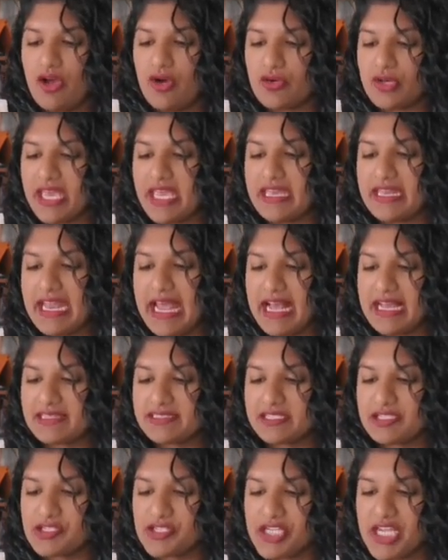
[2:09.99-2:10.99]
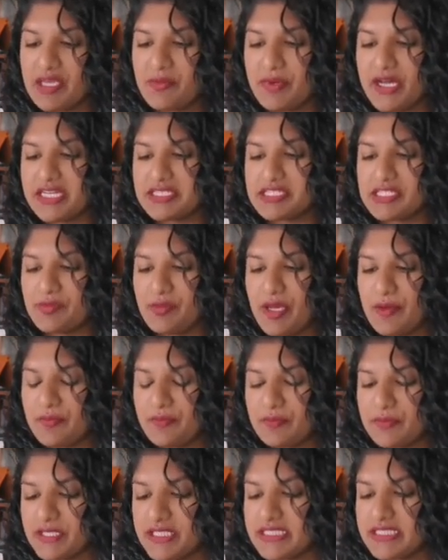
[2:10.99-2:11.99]
Okay, it has shea butter,
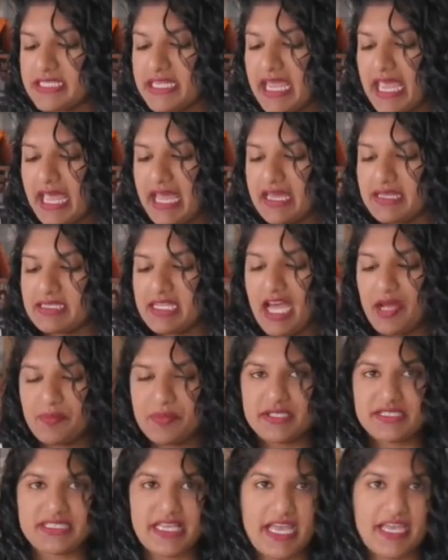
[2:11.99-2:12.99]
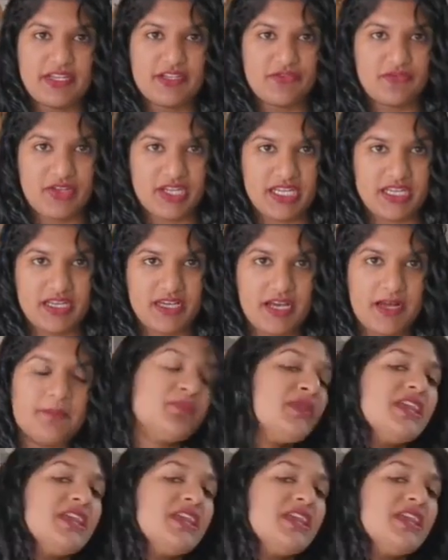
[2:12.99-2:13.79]
peppermint, and apple cider vinegar.